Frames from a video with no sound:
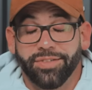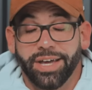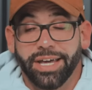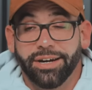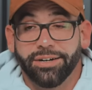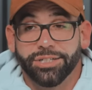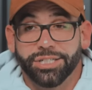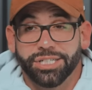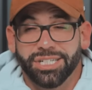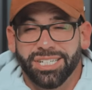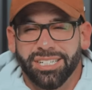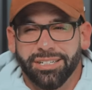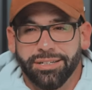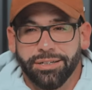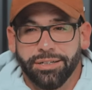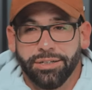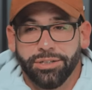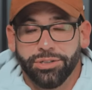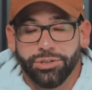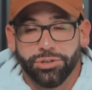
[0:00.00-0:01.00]
of energy
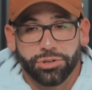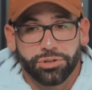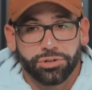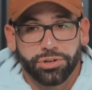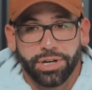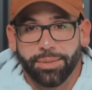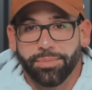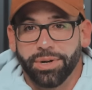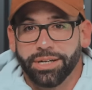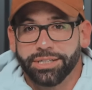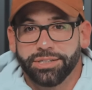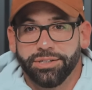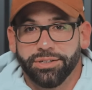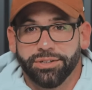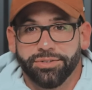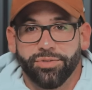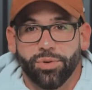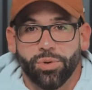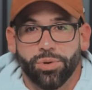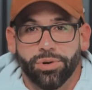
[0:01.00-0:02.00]
to create
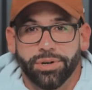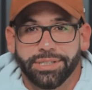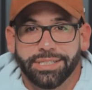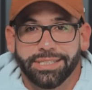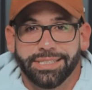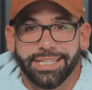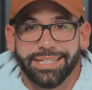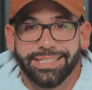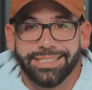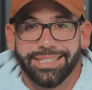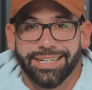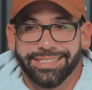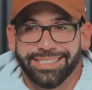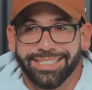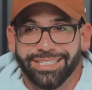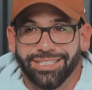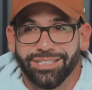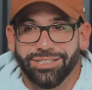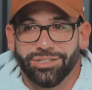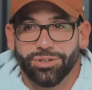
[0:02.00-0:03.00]
muscular force that
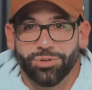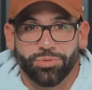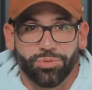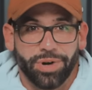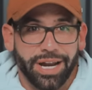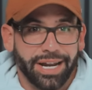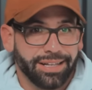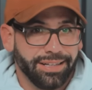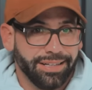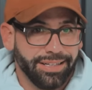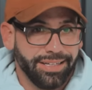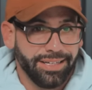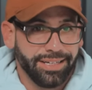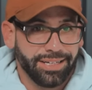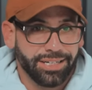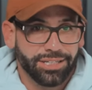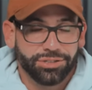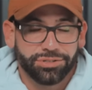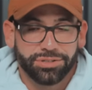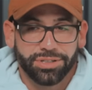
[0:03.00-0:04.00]
doesn't directly
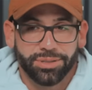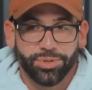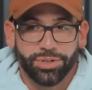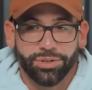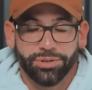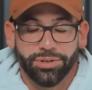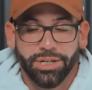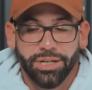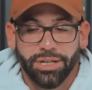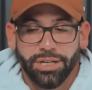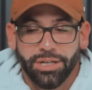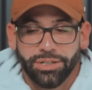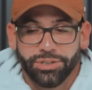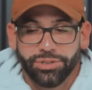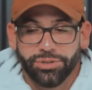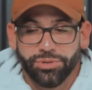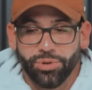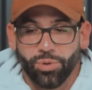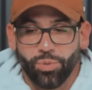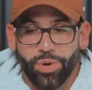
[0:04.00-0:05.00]
contribute
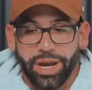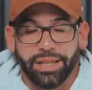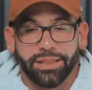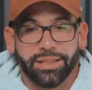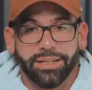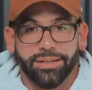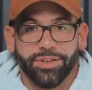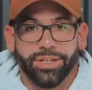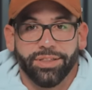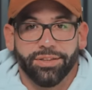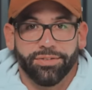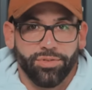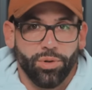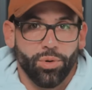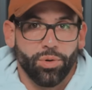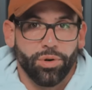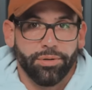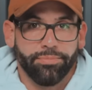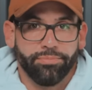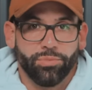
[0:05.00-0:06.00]
to the weight leaving the
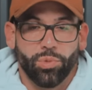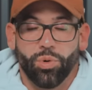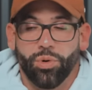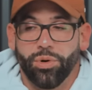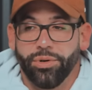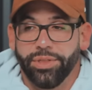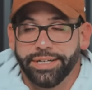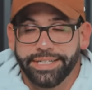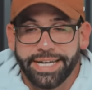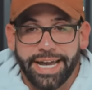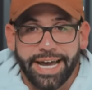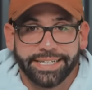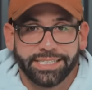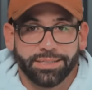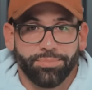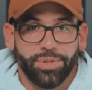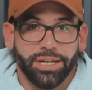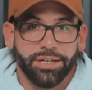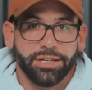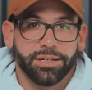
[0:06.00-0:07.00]
floor or the
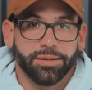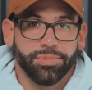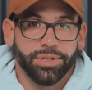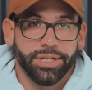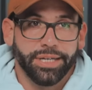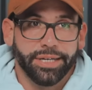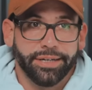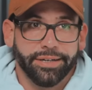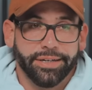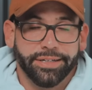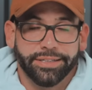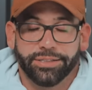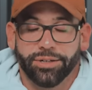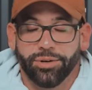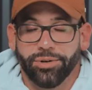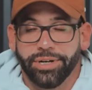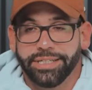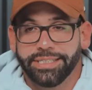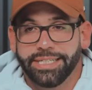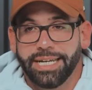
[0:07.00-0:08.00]
task being completed. And
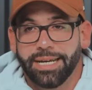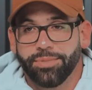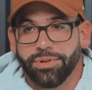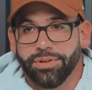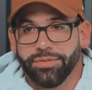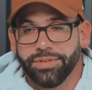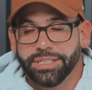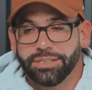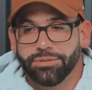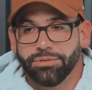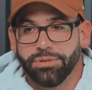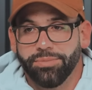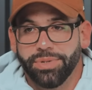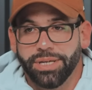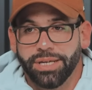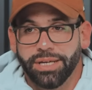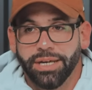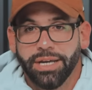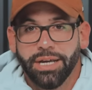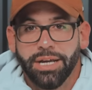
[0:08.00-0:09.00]
so an example of this would
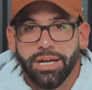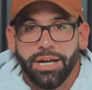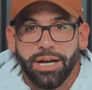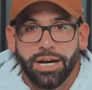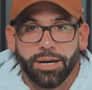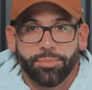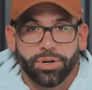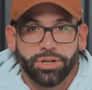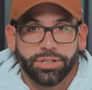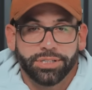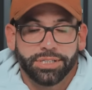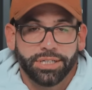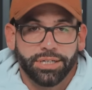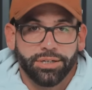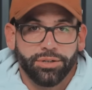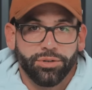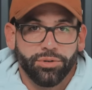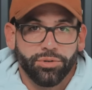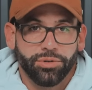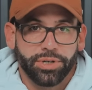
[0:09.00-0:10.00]
be a
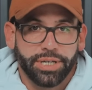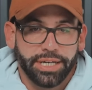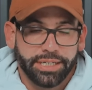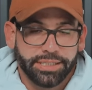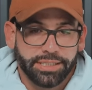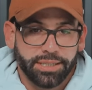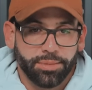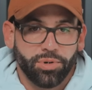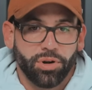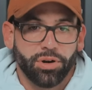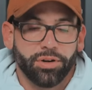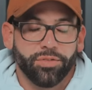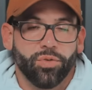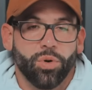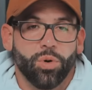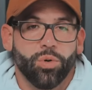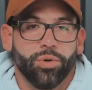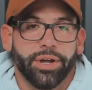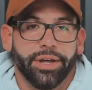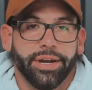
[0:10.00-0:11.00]
person who kicks the bar
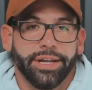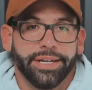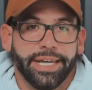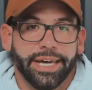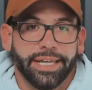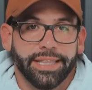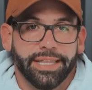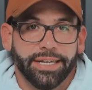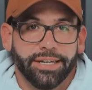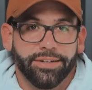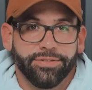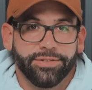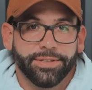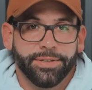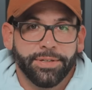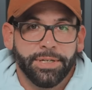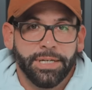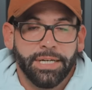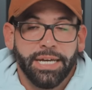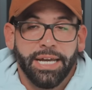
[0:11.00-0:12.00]
forward on a deadlift
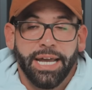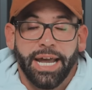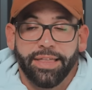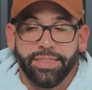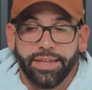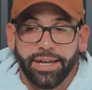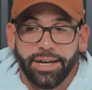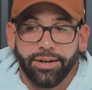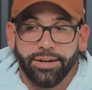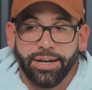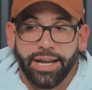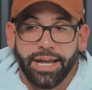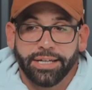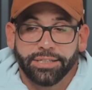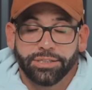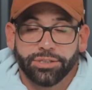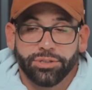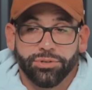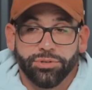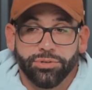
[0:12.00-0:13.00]
and then
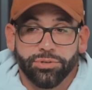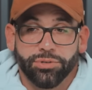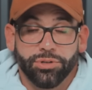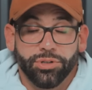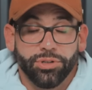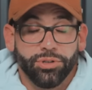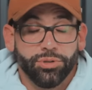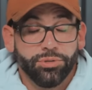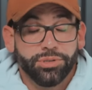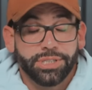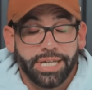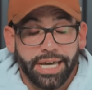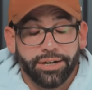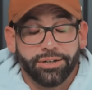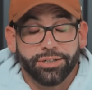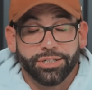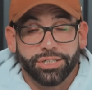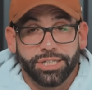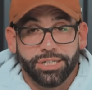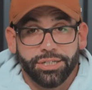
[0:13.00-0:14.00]
has to use
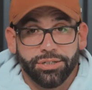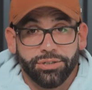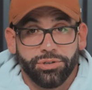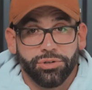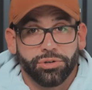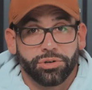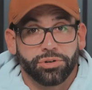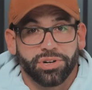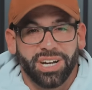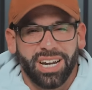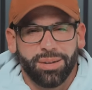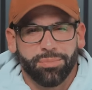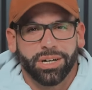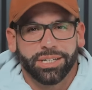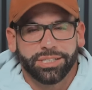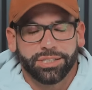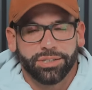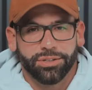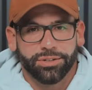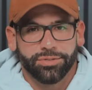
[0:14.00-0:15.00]
energy to create
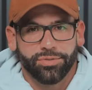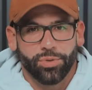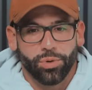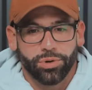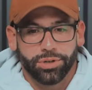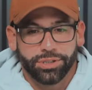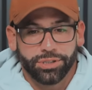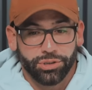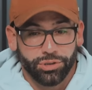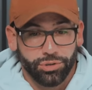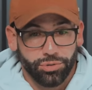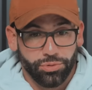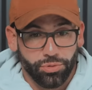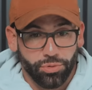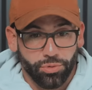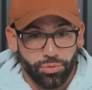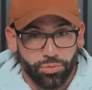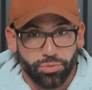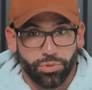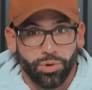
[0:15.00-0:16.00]
muscular force
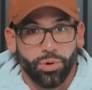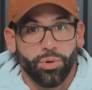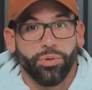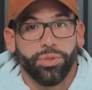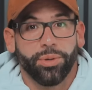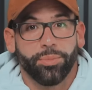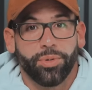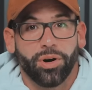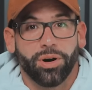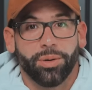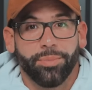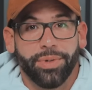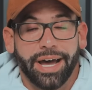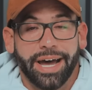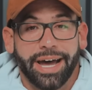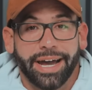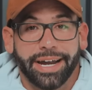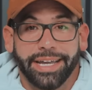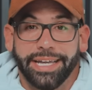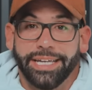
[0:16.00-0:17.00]
to roll the bar
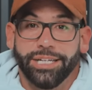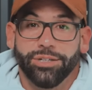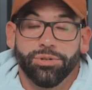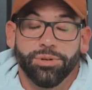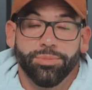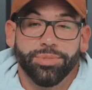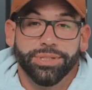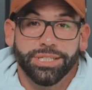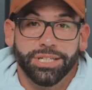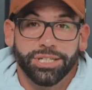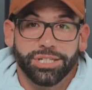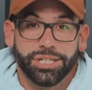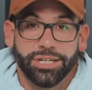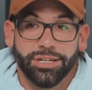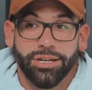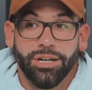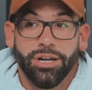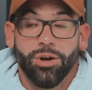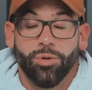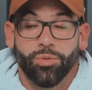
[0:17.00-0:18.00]
back into a
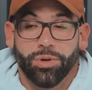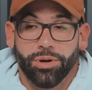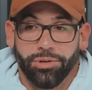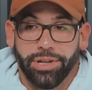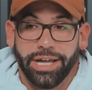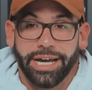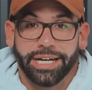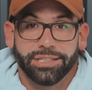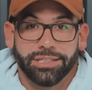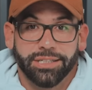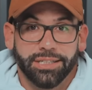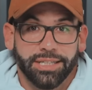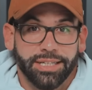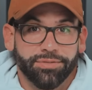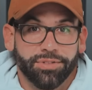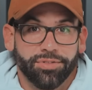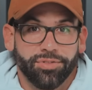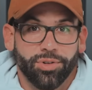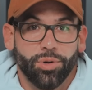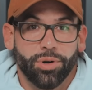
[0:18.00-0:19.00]
position where it will actually leave
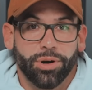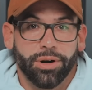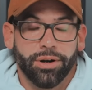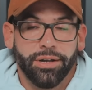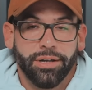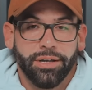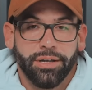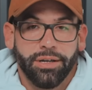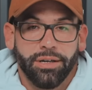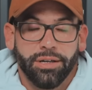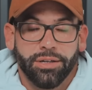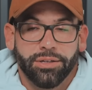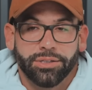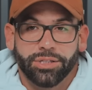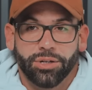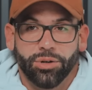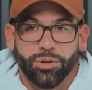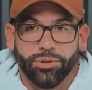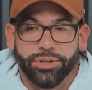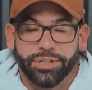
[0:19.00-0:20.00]
the floor.
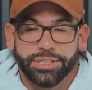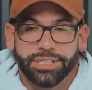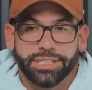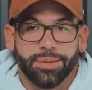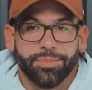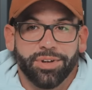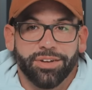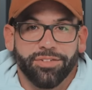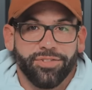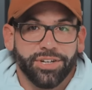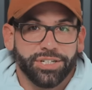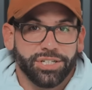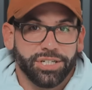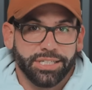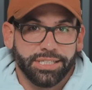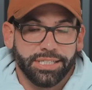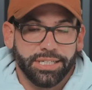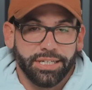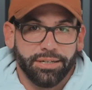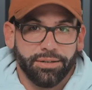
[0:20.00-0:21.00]
So there's some
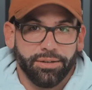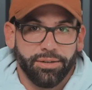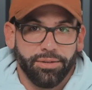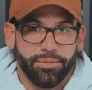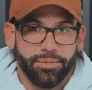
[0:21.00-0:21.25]
efficiency